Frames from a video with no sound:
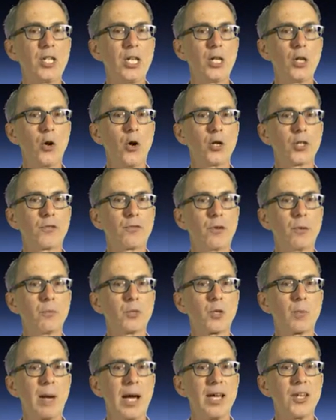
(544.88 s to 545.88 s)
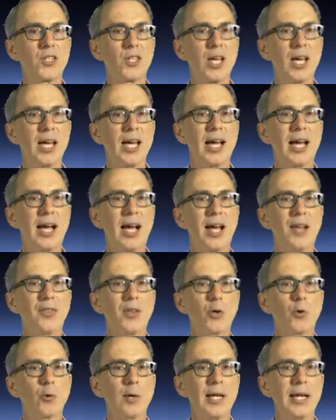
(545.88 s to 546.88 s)
lost from space, and
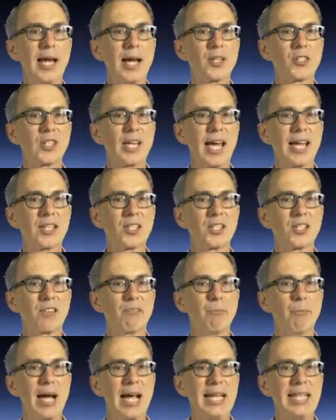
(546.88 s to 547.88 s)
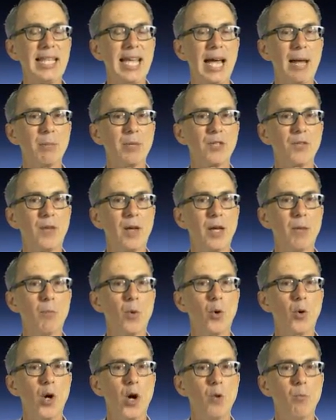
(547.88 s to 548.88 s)
the greenhouse gases have made the atmosphere
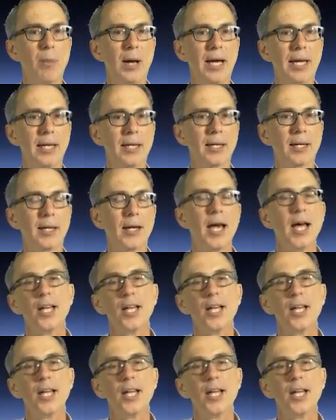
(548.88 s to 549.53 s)
more opaque.